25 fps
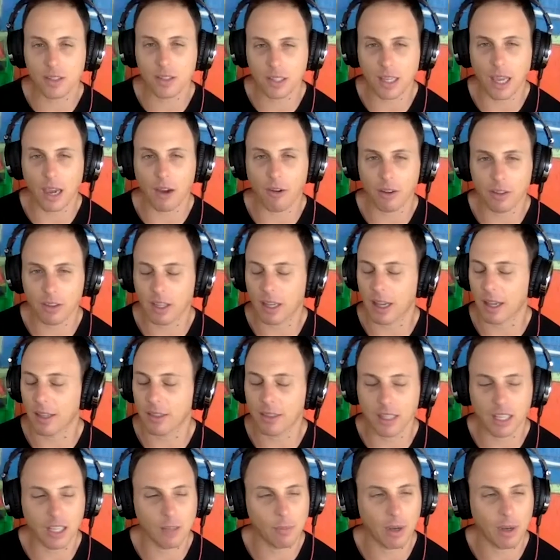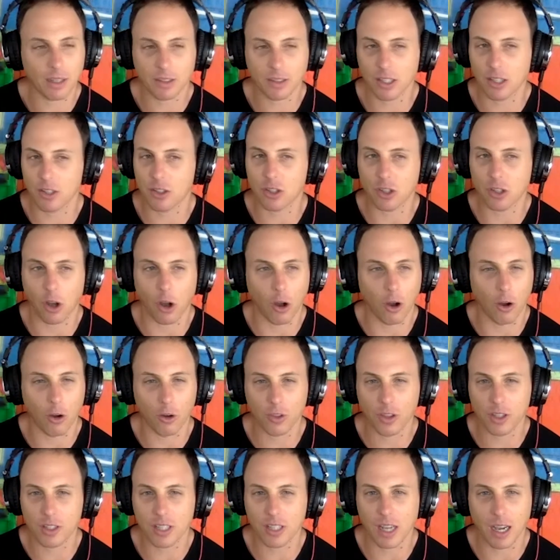the scary thing. I think about this
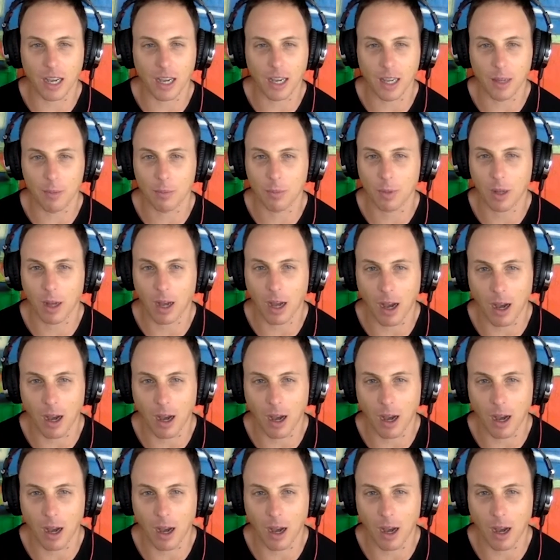all the time.